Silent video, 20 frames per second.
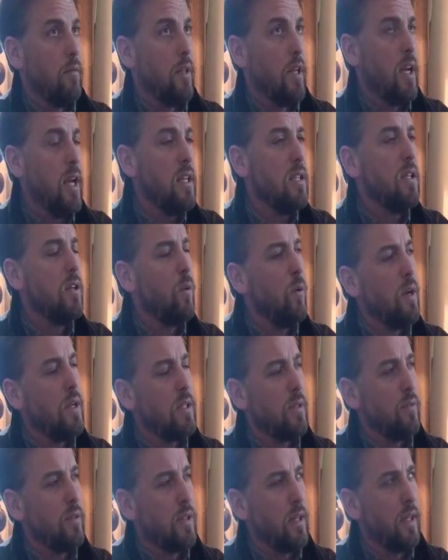The nice thing was,
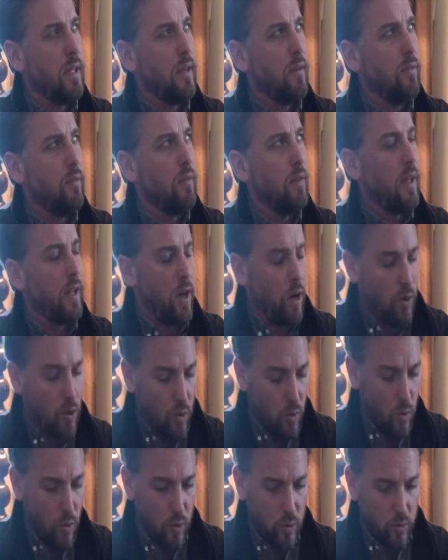it was like our
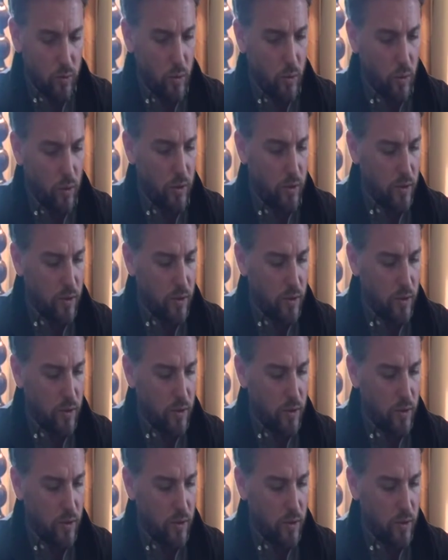whole goal